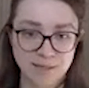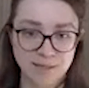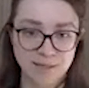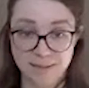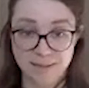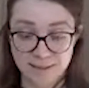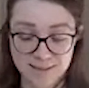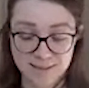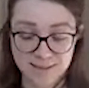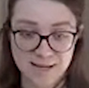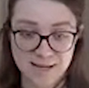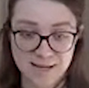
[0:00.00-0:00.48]

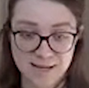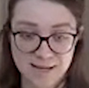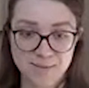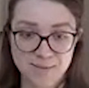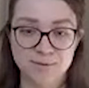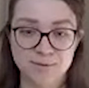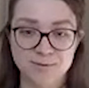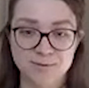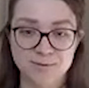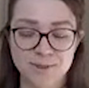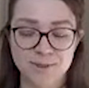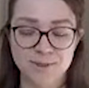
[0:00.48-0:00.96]
an
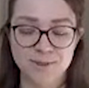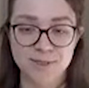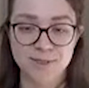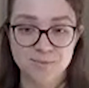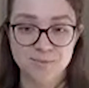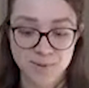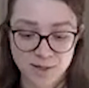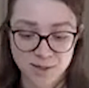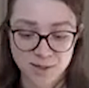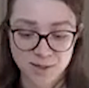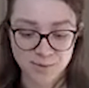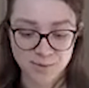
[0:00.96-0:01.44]

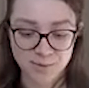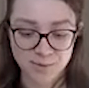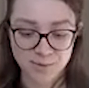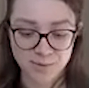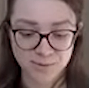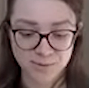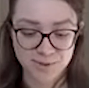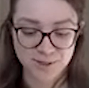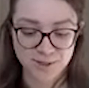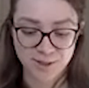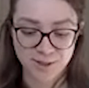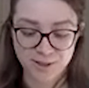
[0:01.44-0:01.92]
example of what
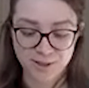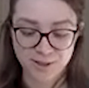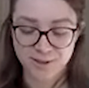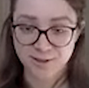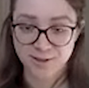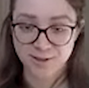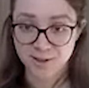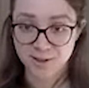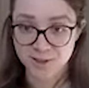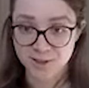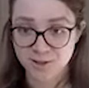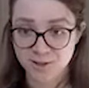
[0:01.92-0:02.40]
is the bare
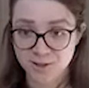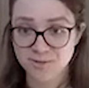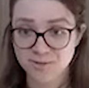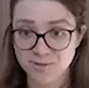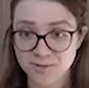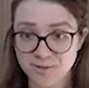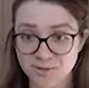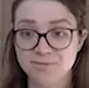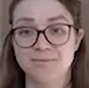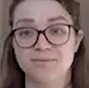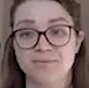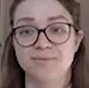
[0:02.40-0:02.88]
bones
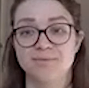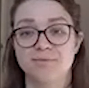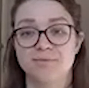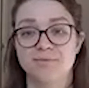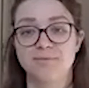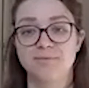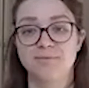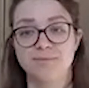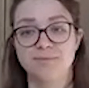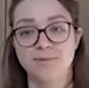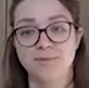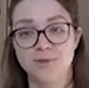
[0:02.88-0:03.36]

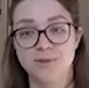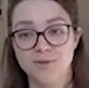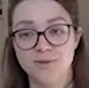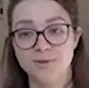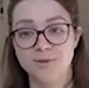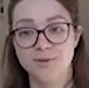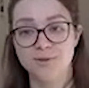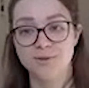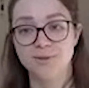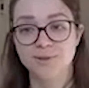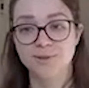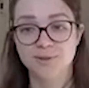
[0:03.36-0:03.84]
architecture.
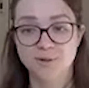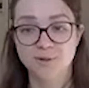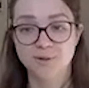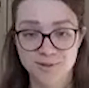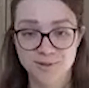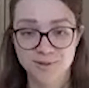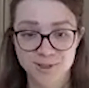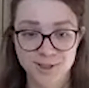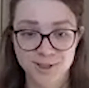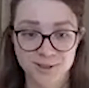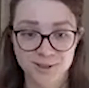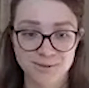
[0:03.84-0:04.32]
We also
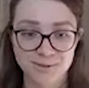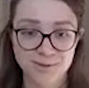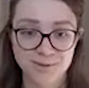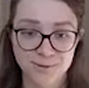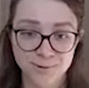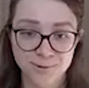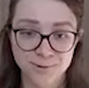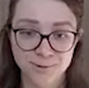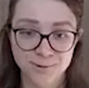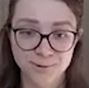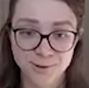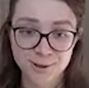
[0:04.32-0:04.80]
looked at
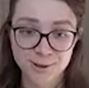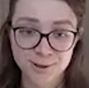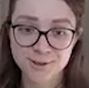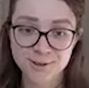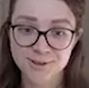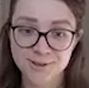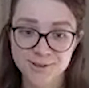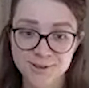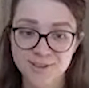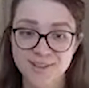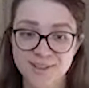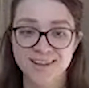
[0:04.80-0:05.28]
off-the-shelf
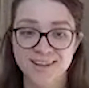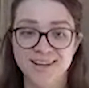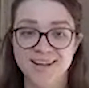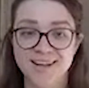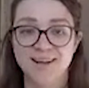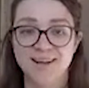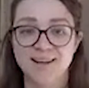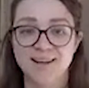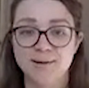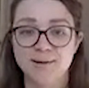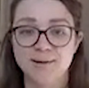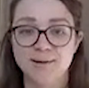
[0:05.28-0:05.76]

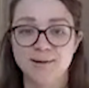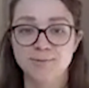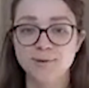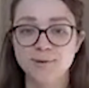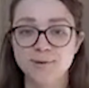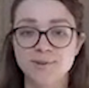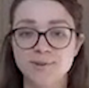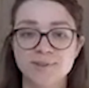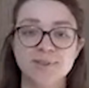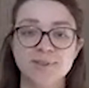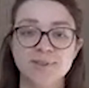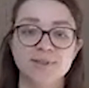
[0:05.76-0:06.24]
solution,
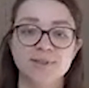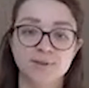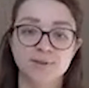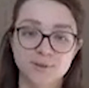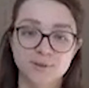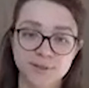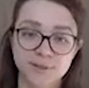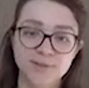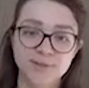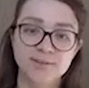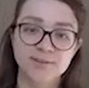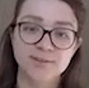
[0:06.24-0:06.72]
and we
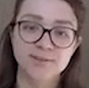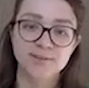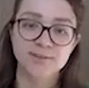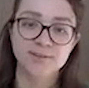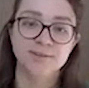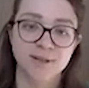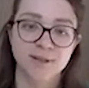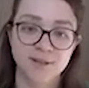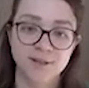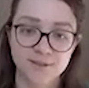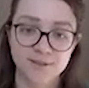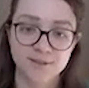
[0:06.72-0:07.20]
looked at a
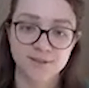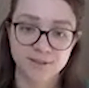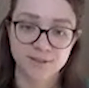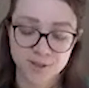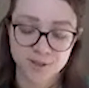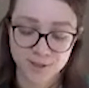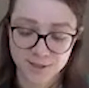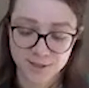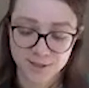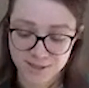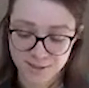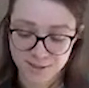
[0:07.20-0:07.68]
concrete
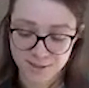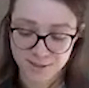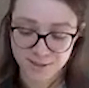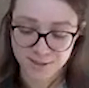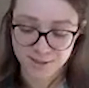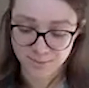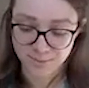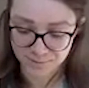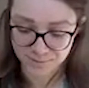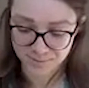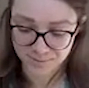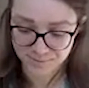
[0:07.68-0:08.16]

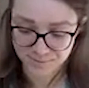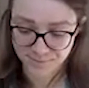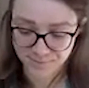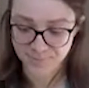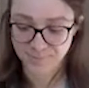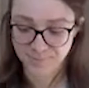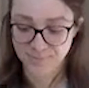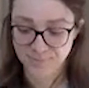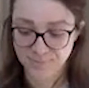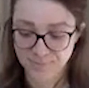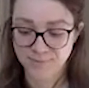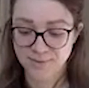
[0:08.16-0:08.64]
architecture
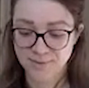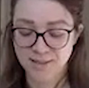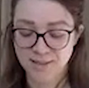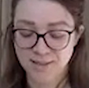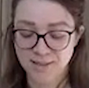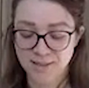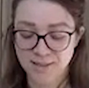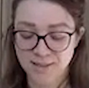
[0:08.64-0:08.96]
example.